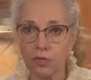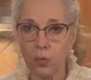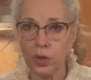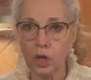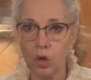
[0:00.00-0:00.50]

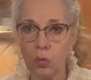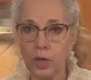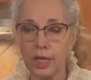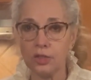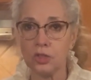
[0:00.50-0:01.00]
Creole
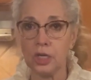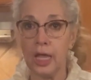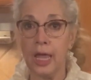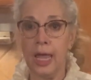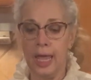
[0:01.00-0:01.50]
Kitchen.
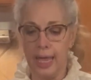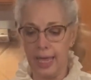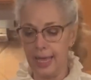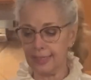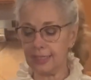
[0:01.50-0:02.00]

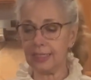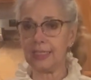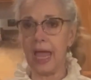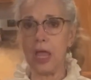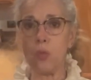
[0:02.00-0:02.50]
And
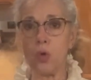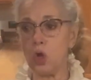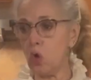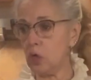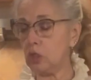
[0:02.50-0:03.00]
today we're
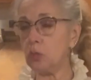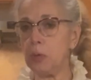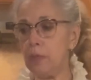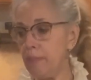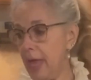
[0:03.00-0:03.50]
going to
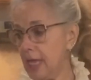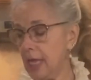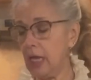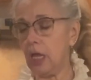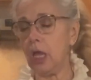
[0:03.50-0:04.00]
be
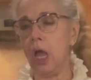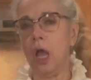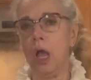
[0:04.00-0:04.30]
making